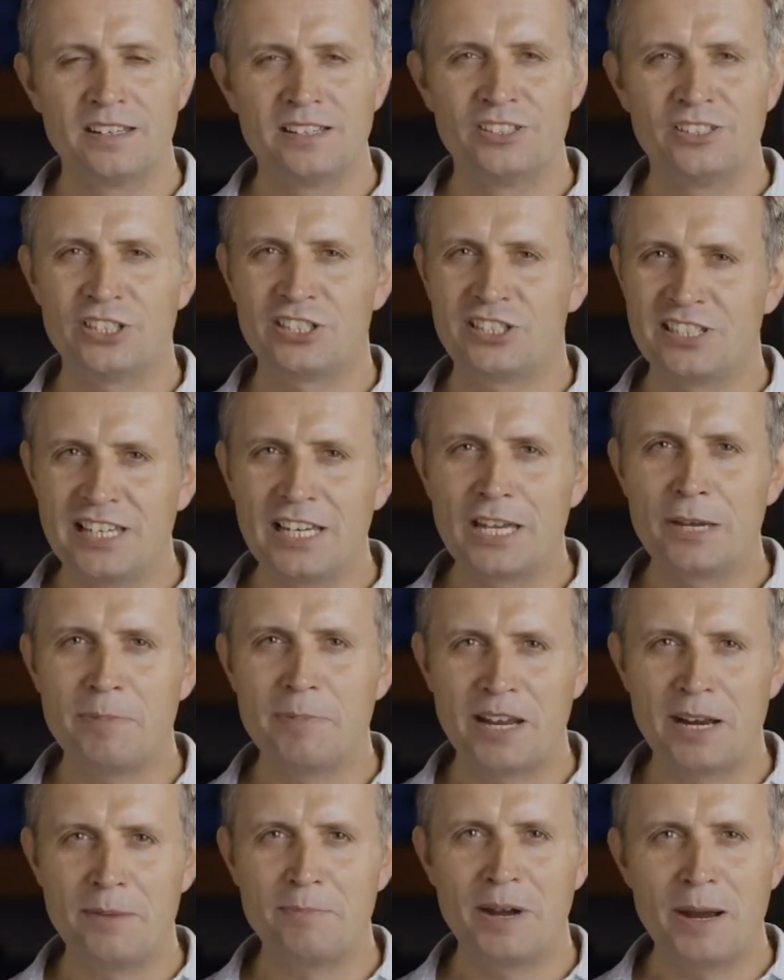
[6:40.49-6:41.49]
Just think
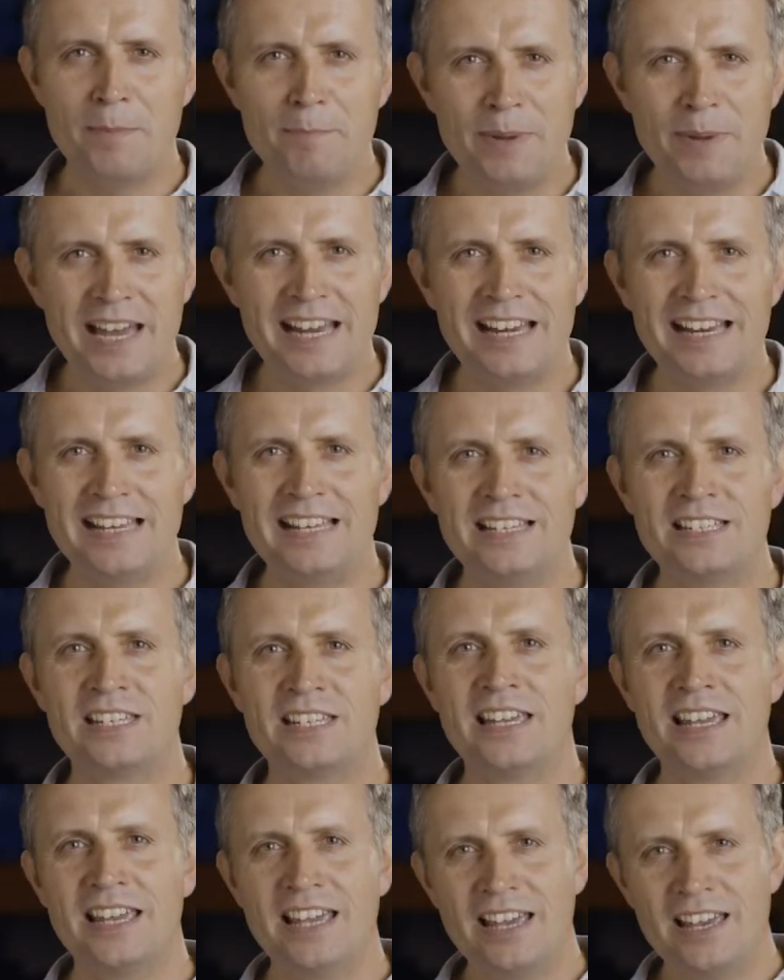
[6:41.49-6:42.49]
about it. My bet is
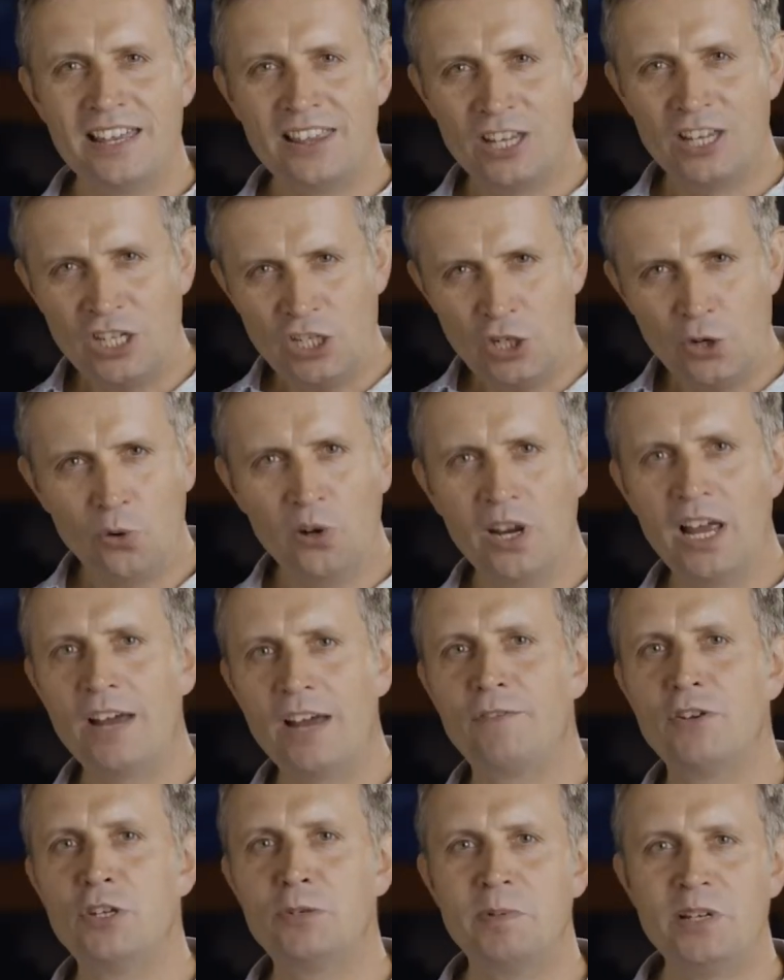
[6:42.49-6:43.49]
that your
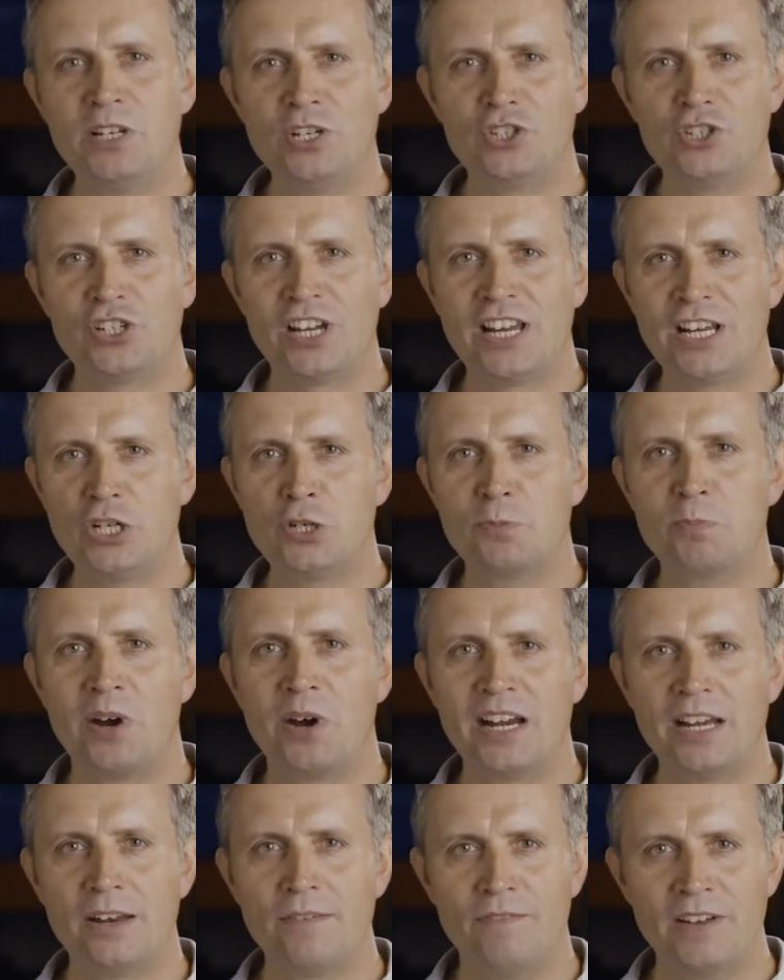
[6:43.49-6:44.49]
life has been changed
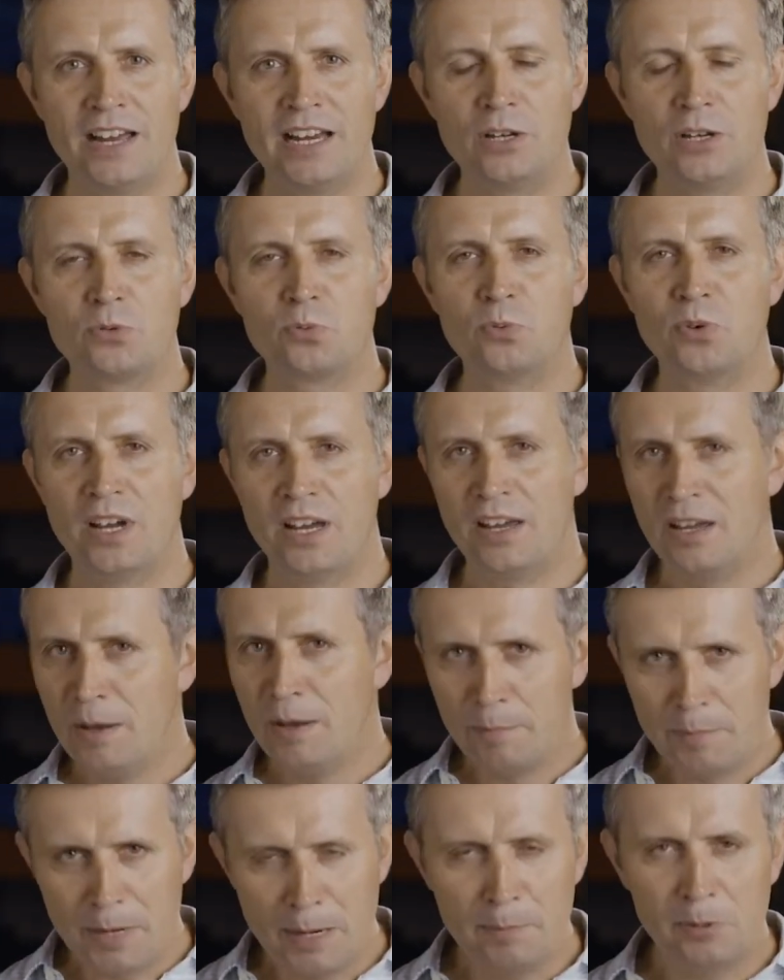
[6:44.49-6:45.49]
by an event where
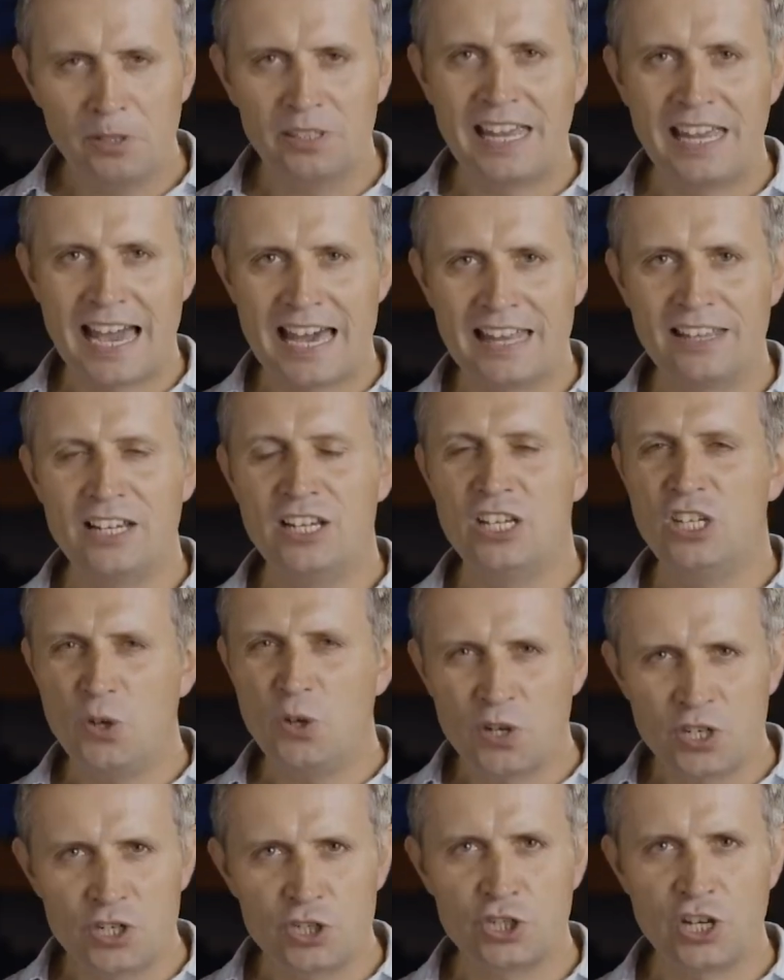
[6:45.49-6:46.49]
people gathered,
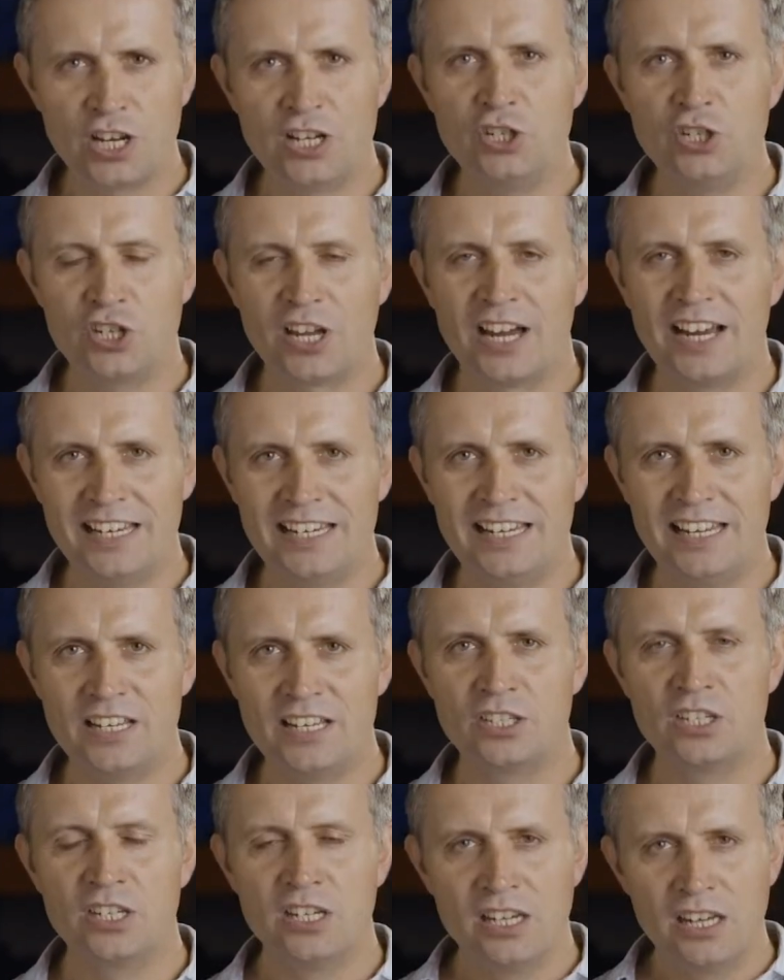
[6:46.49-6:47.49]
you exchanged
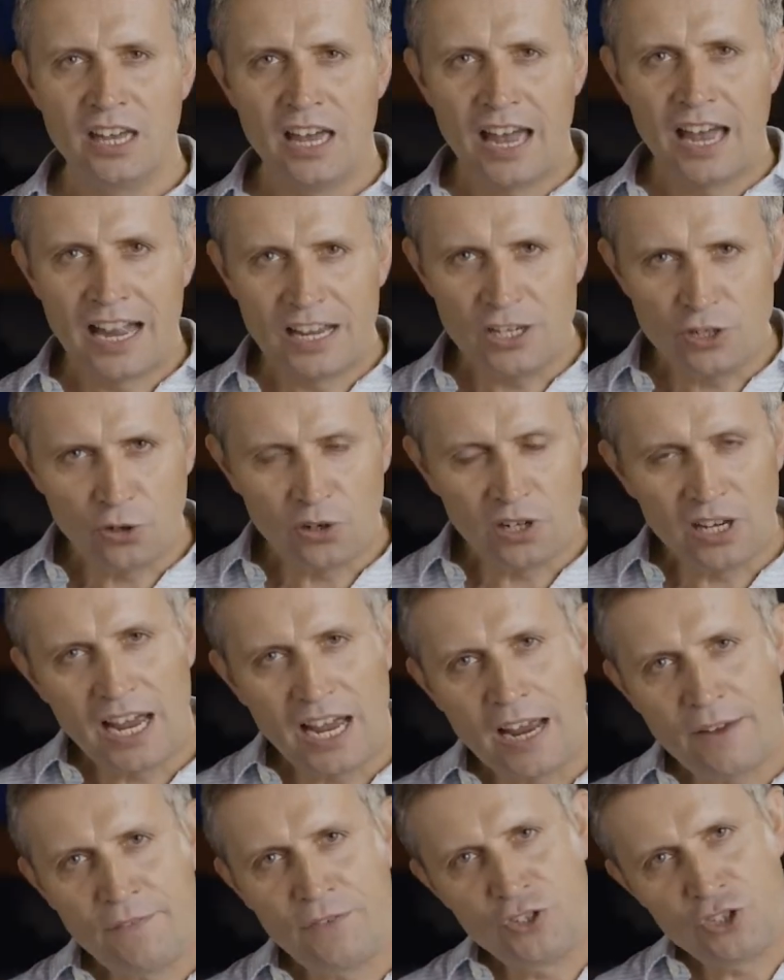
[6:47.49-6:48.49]
ideas, and your
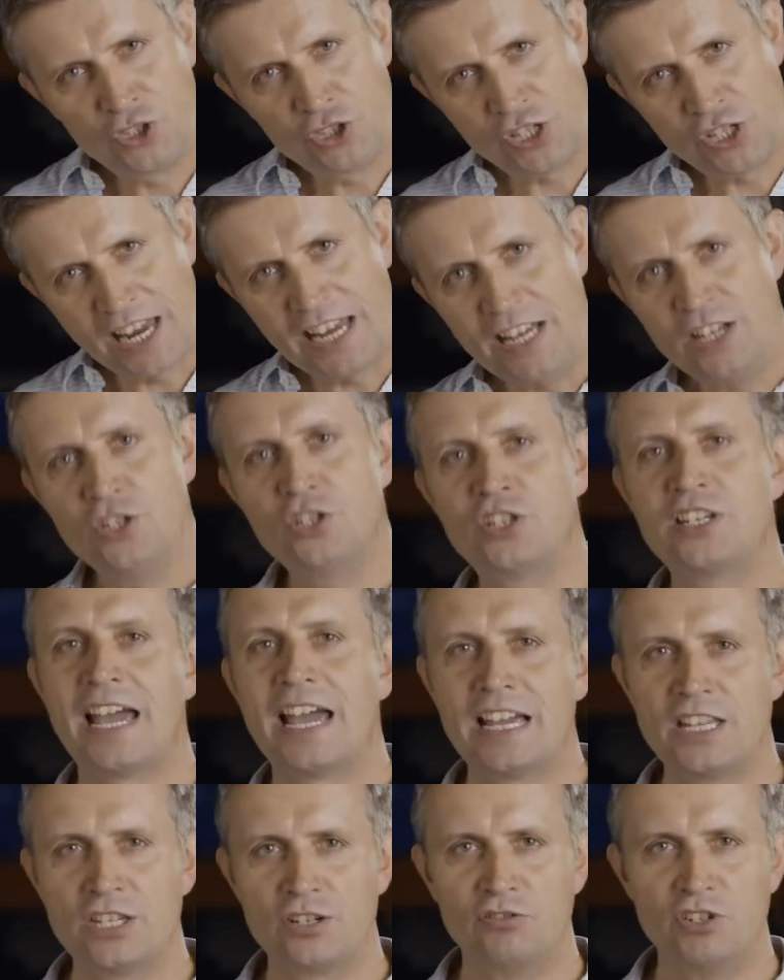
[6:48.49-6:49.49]
life changed
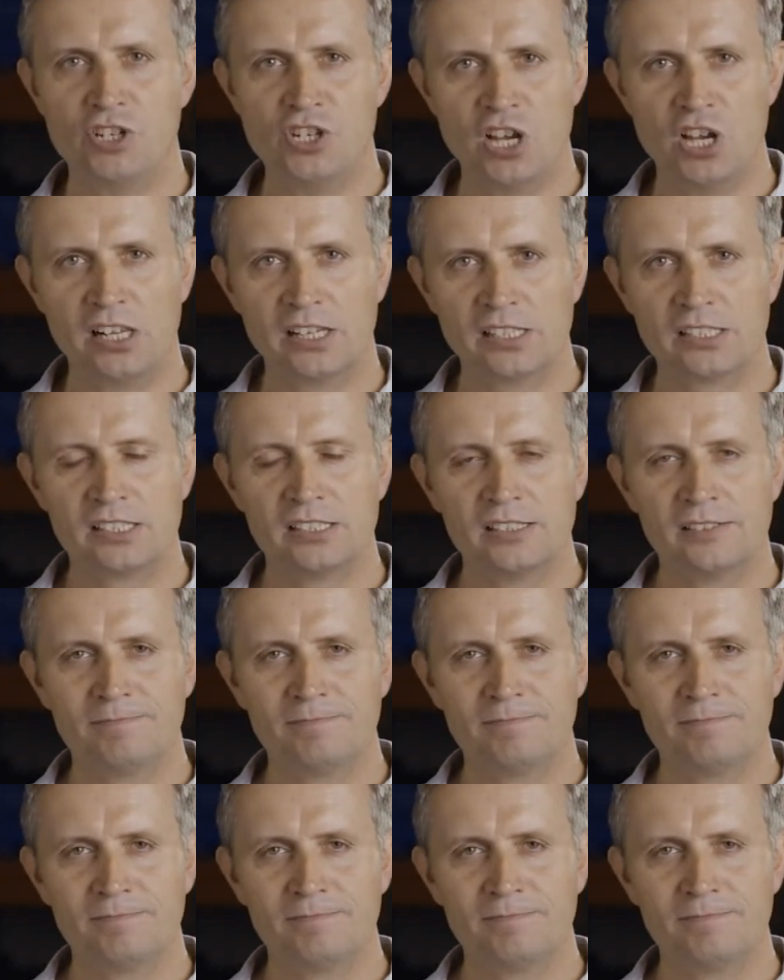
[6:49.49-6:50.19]
as a result.